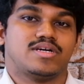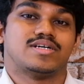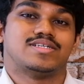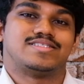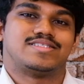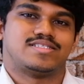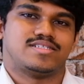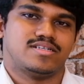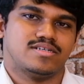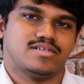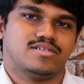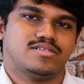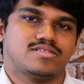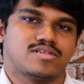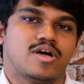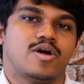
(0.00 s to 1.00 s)

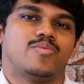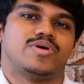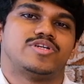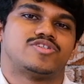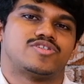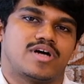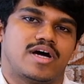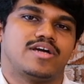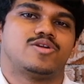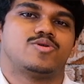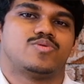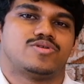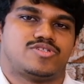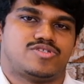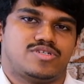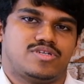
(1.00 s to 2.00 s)
considers when trying to
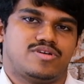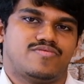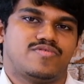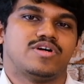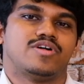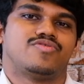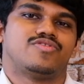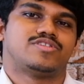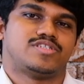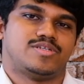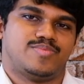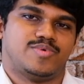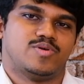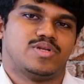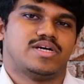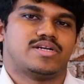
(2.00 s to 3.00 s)
achieve the
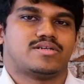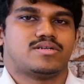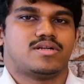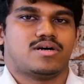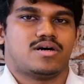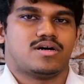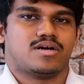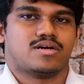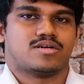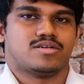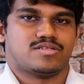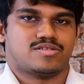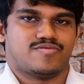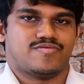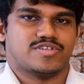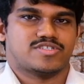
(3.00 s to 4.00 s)
stipulated
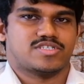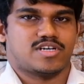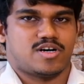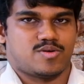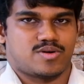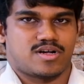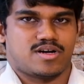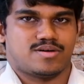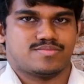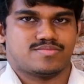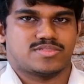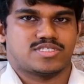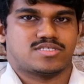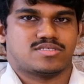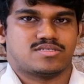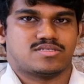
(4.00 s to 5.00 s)
conservation
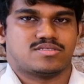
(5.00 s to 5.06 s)
outcomes.